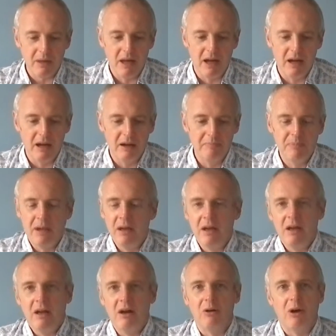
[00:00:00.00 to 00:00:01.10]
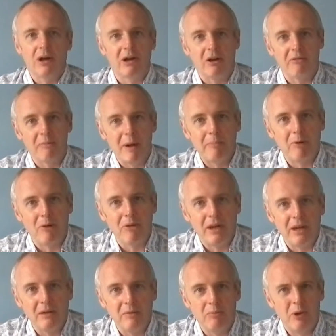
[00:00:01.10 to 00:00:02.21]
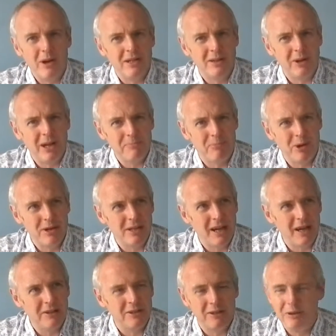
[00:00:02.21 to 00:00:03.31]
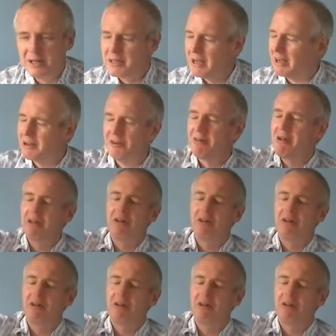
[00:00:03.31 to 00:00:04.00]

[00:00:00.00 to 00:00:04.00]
Um, oh, I can't remember all the Puente Alto. Is it? I can't.